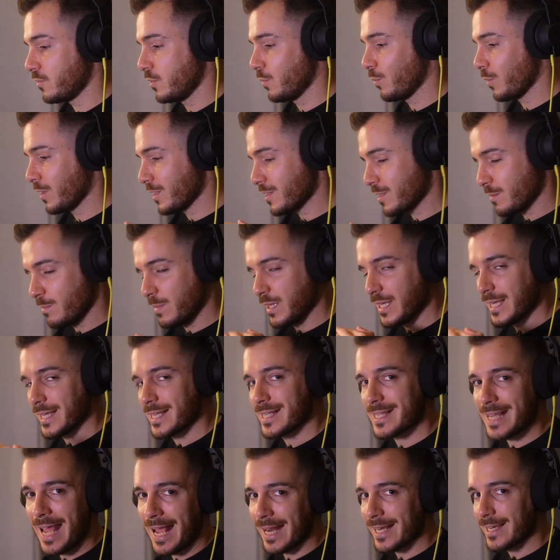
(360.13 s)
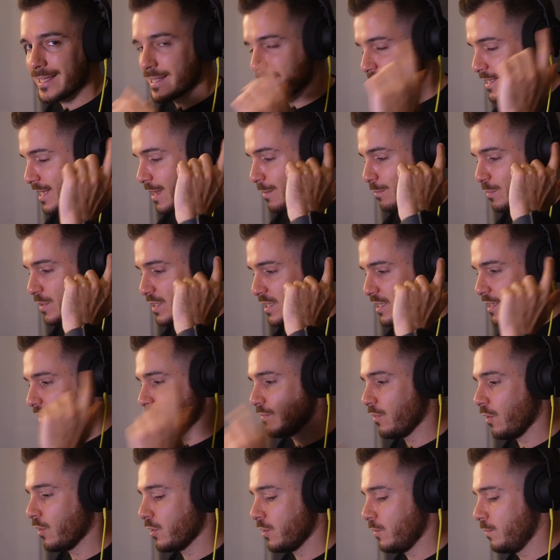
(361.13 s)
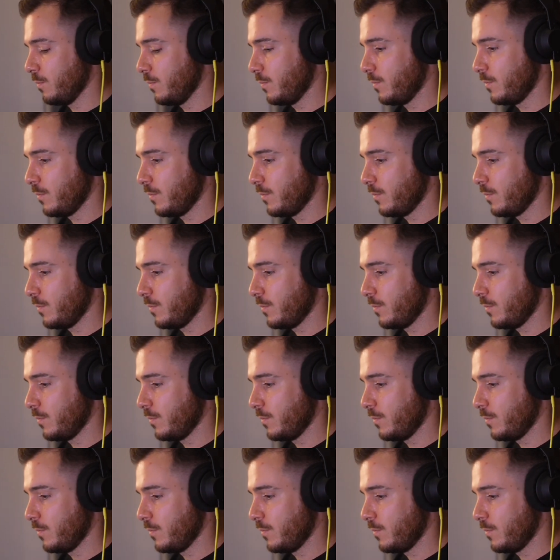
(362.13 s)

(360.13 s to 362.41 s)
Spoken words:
You want it to be exactly the same, perceived volume.